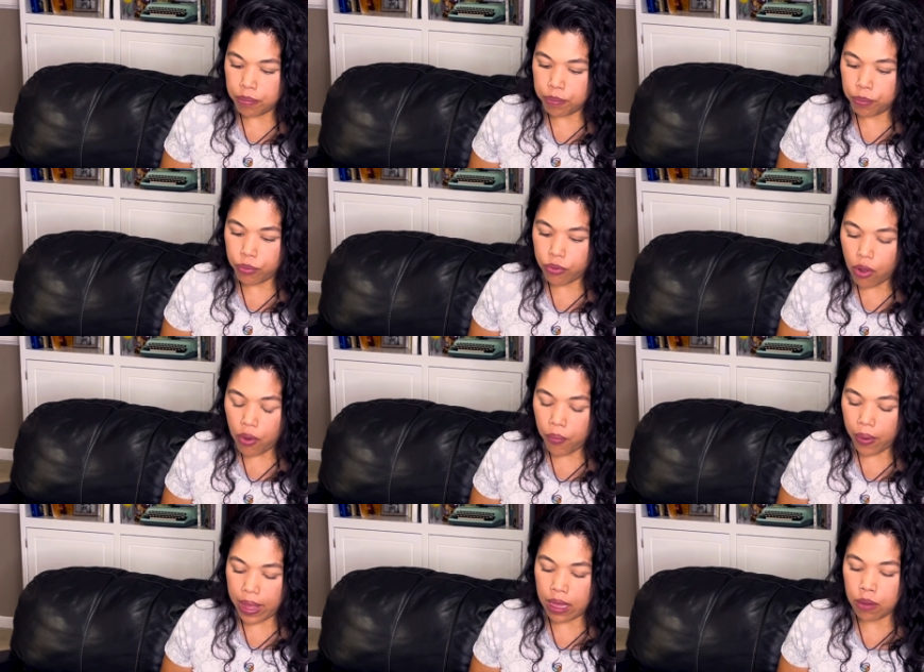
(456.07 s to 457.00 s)

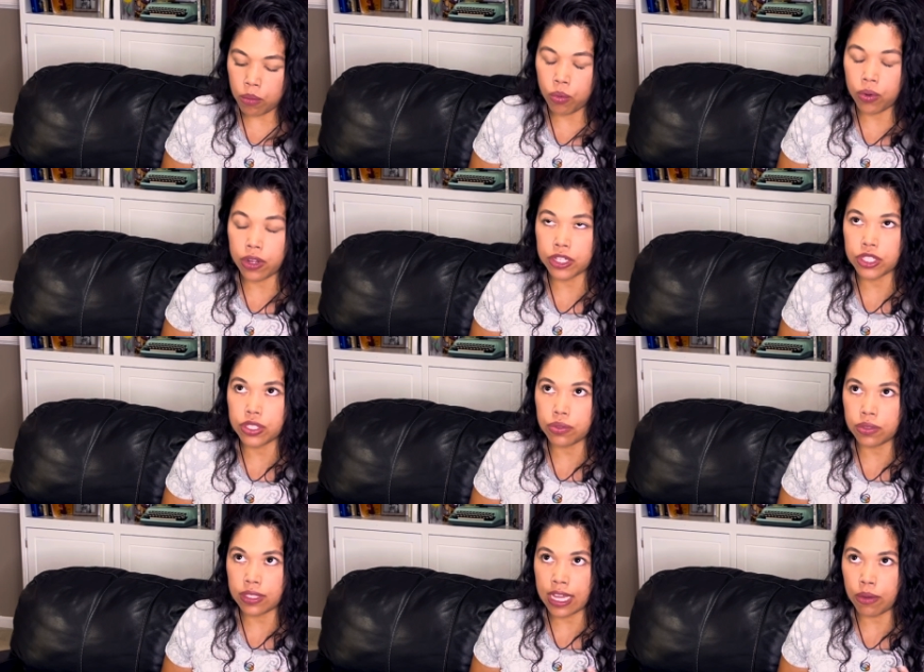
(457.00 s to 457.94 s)
program works
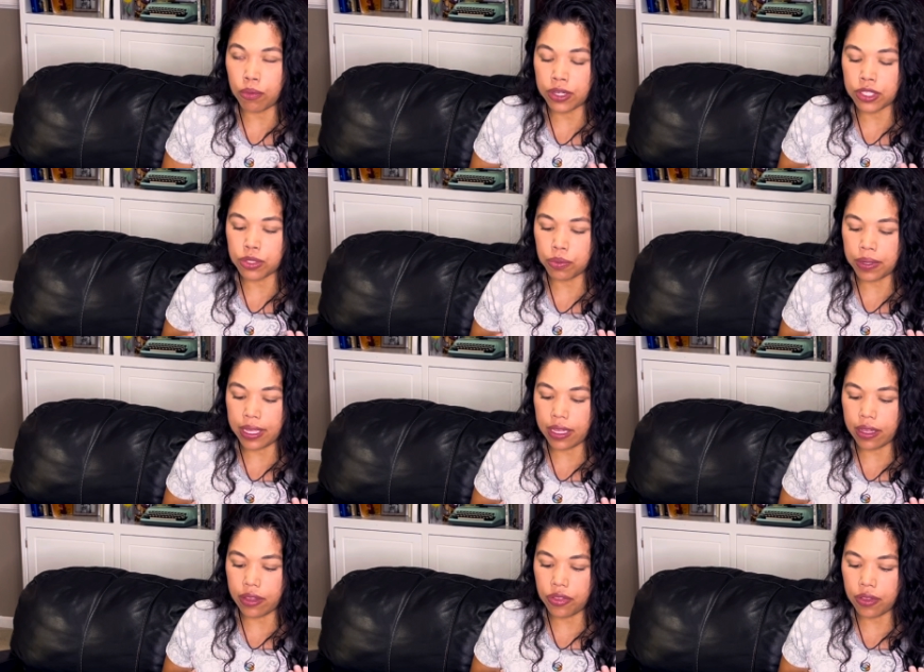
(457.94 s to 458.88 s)

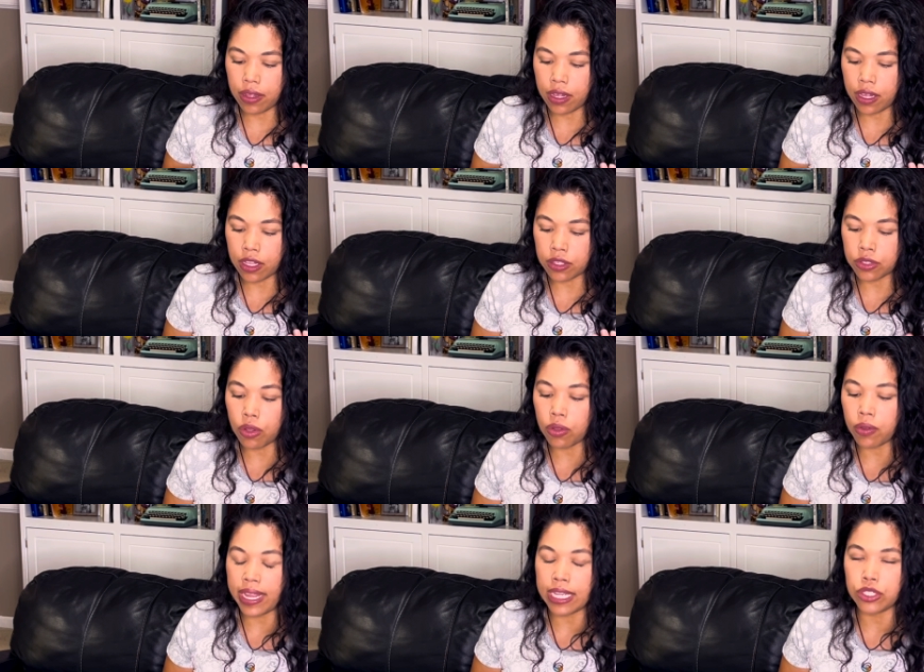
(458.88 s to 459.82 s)
with
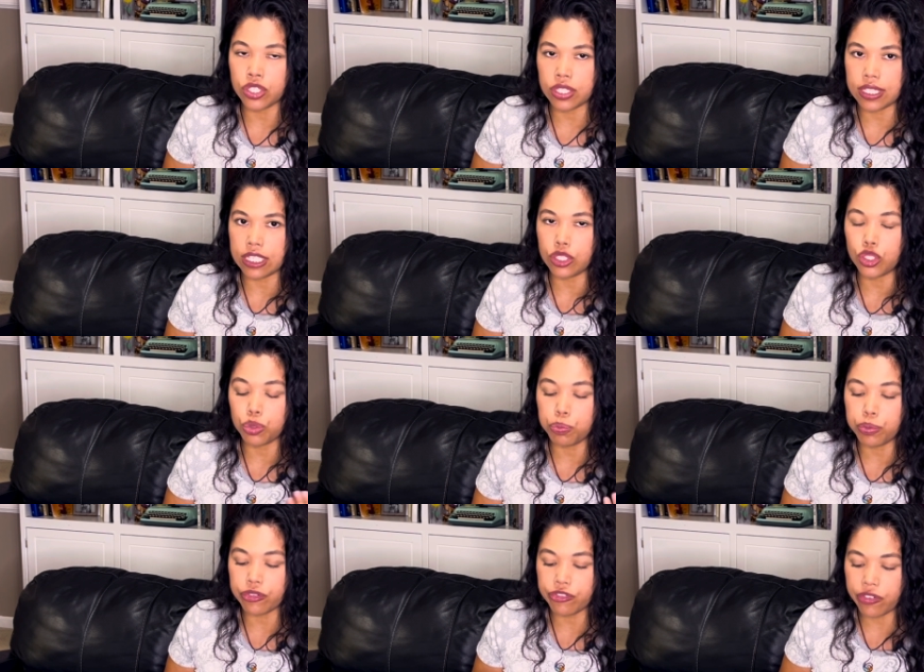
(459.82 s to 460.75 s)
local agencies to
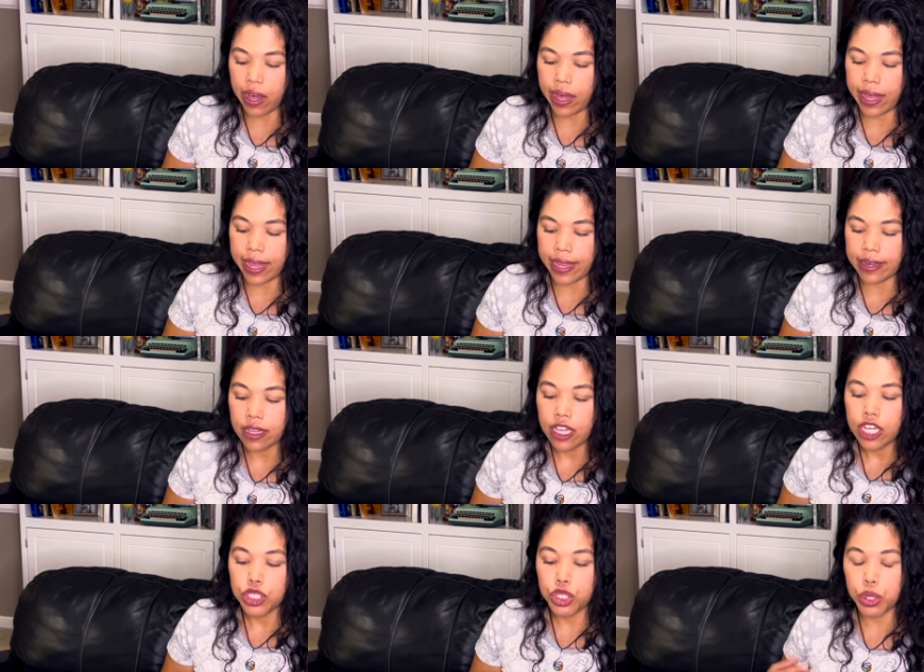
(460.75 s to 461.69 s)
provide
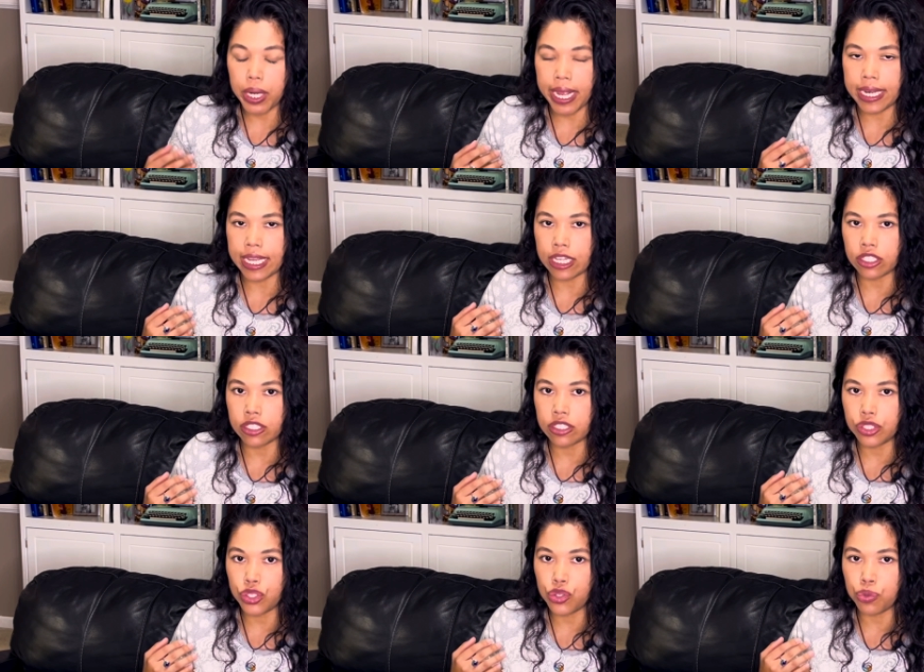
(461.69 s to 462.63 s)
training
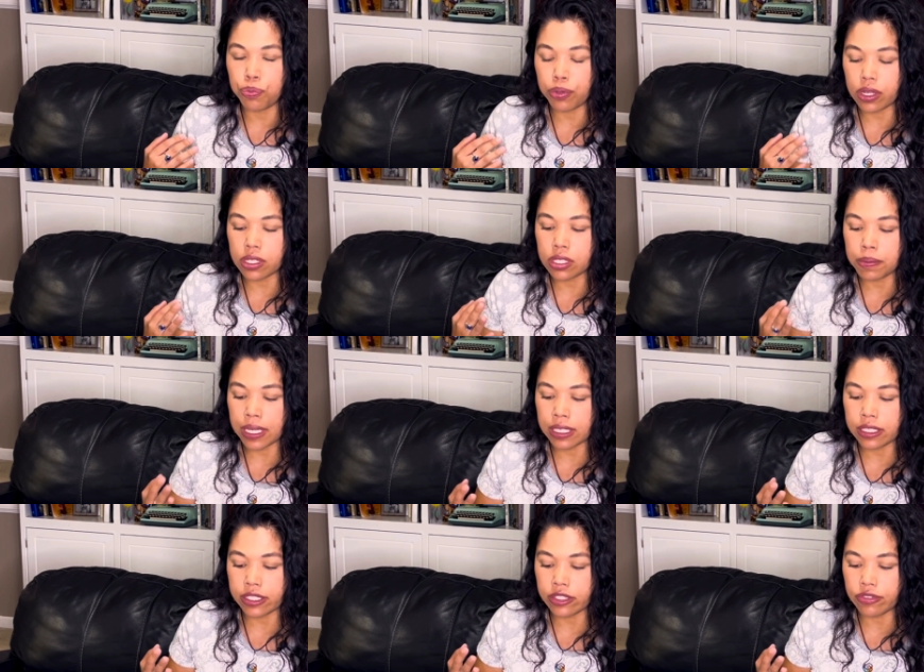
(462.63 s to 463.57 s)
to
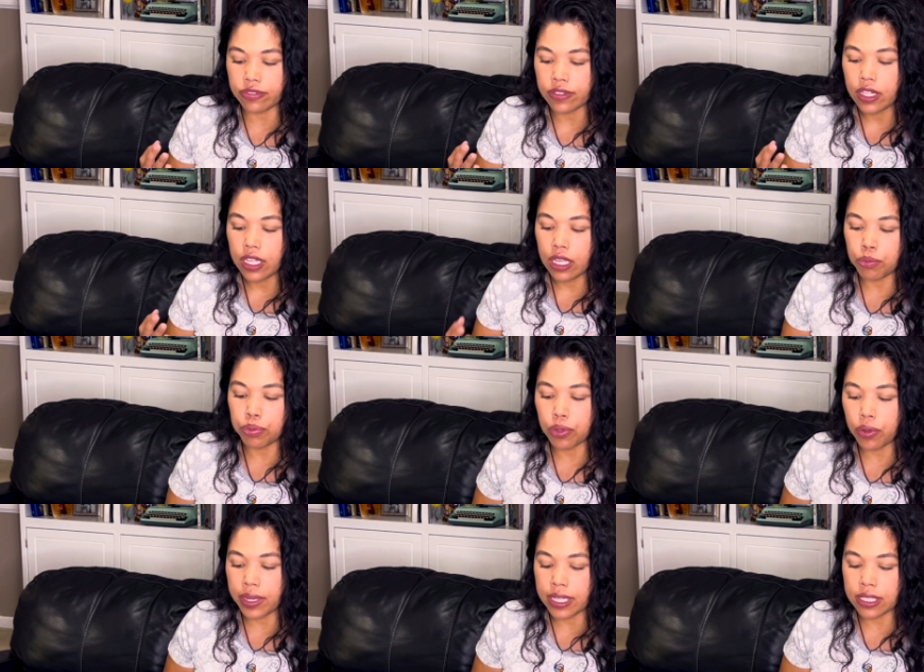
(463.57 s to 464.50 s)
prospective
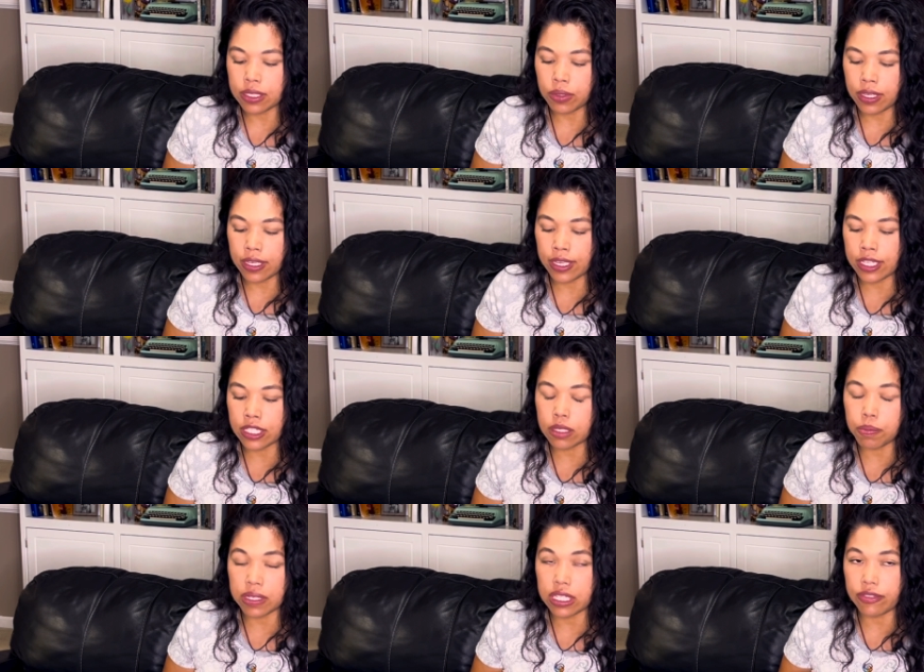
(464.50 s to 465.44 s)
employees in
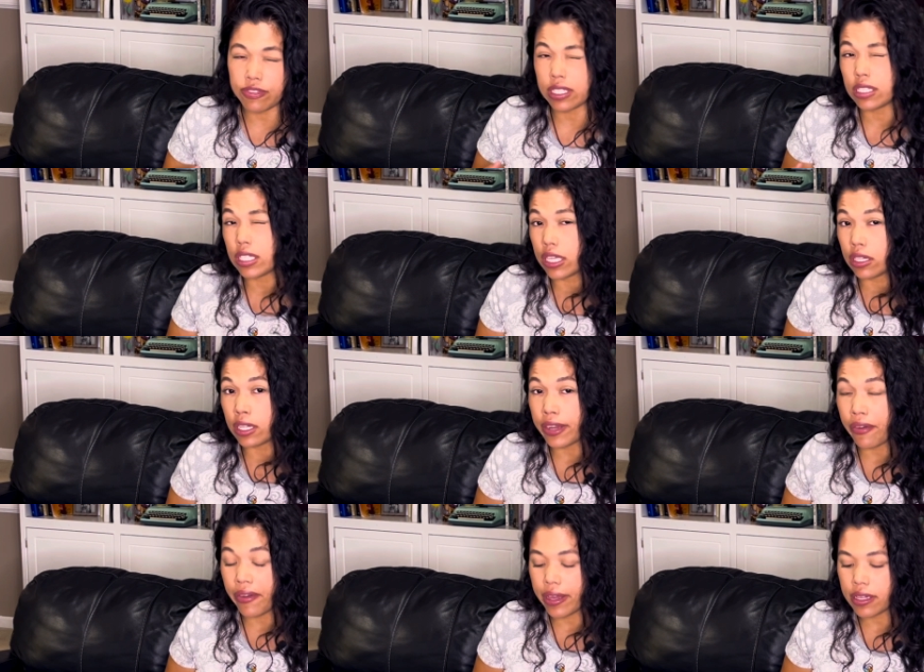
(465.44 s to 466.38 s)
specific skill
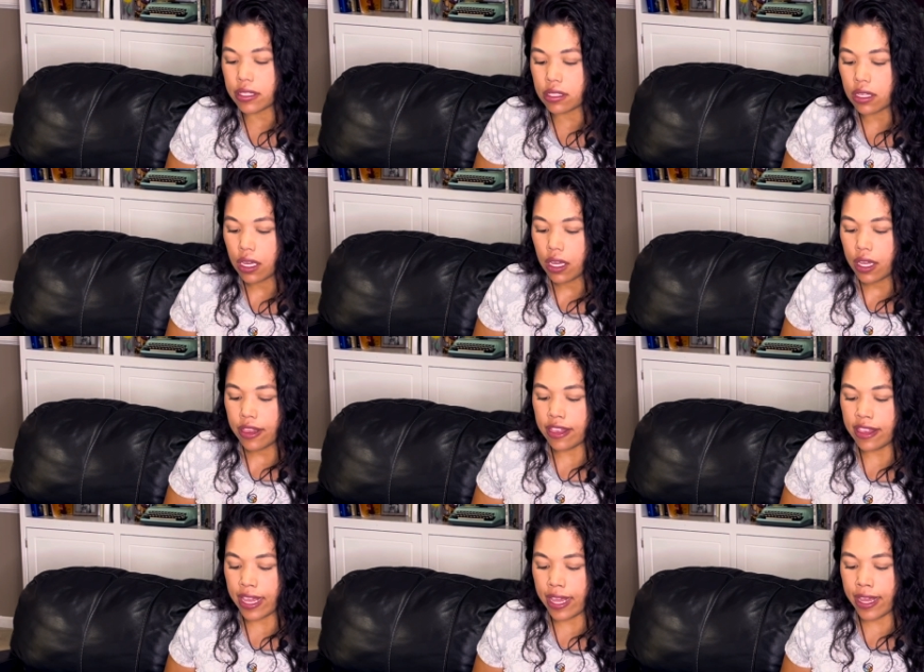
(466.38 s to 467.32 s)
areas,
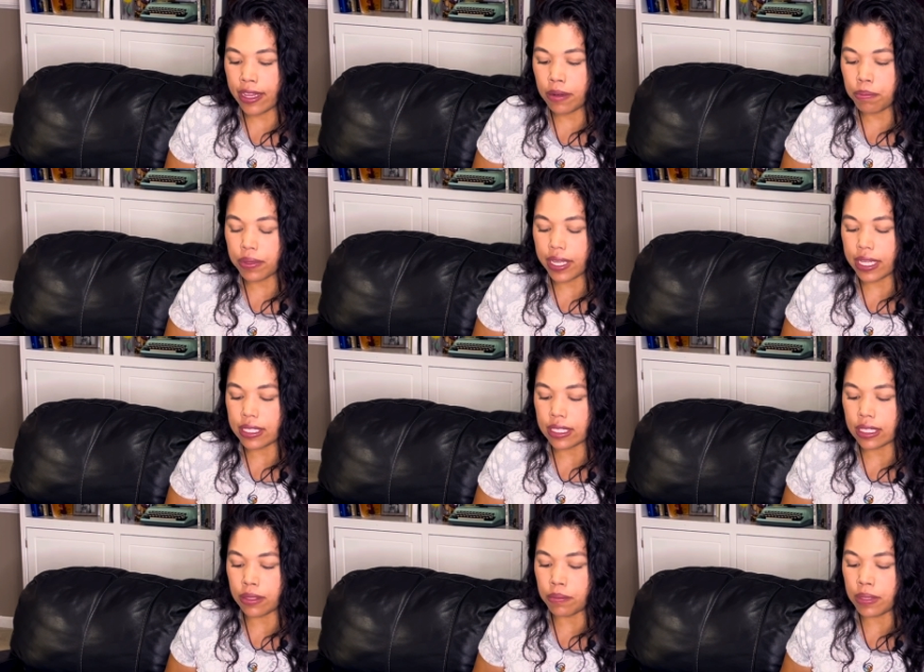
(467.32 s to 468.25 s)
then placing
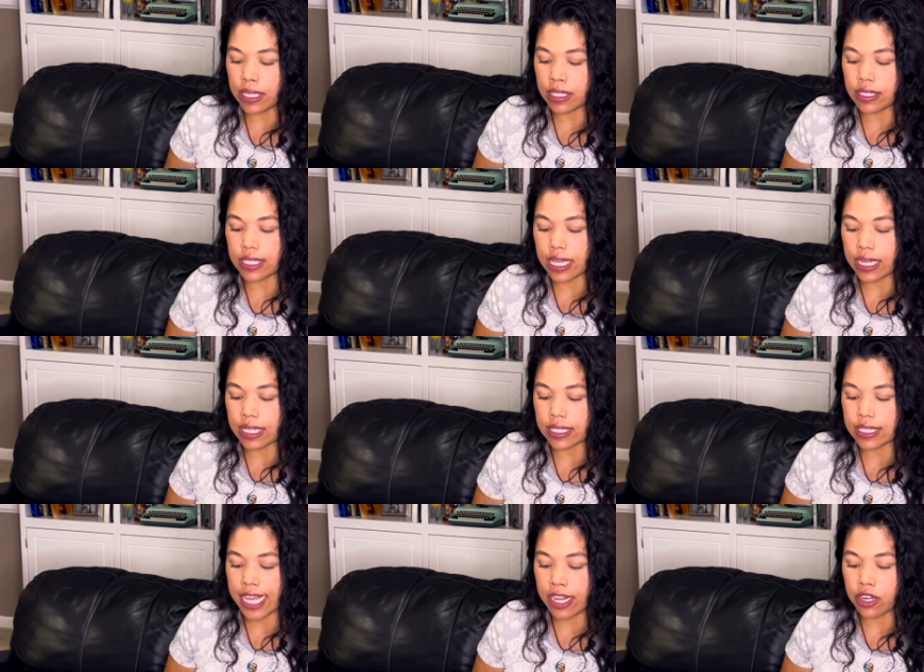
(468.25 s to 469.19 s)
them in settings
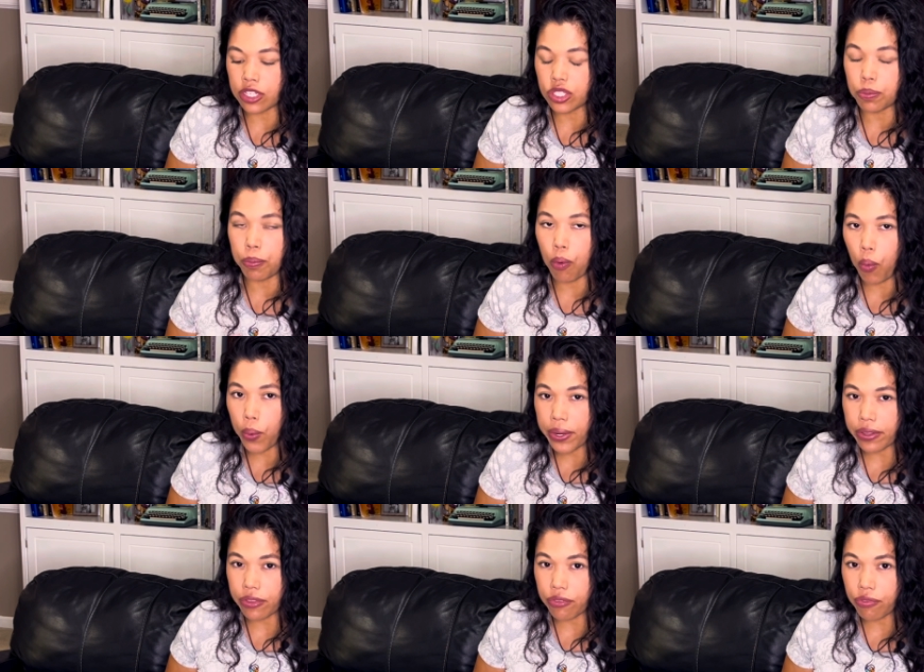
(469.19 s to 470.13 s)
that are
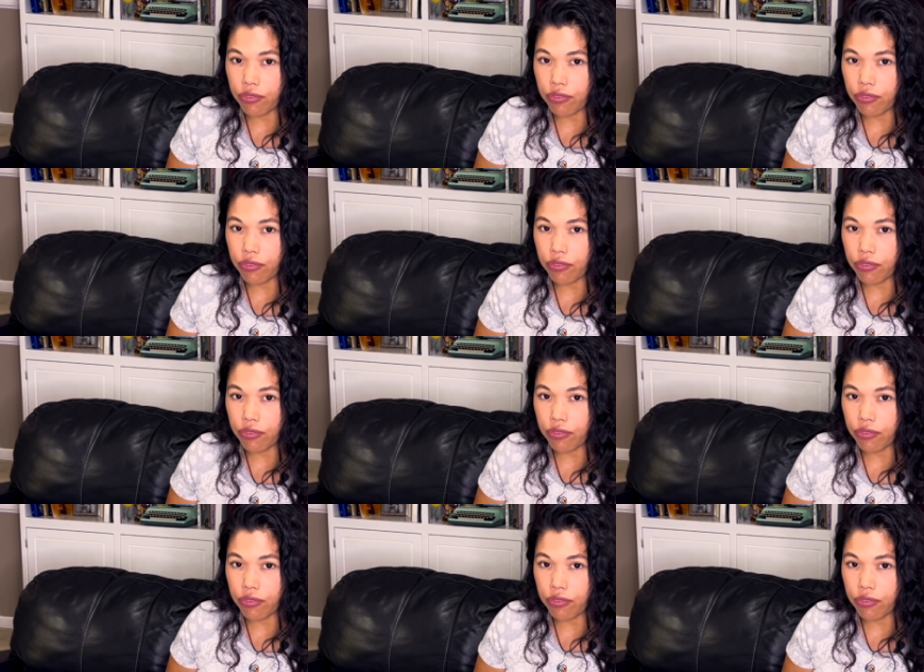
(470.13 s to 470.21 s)
supportive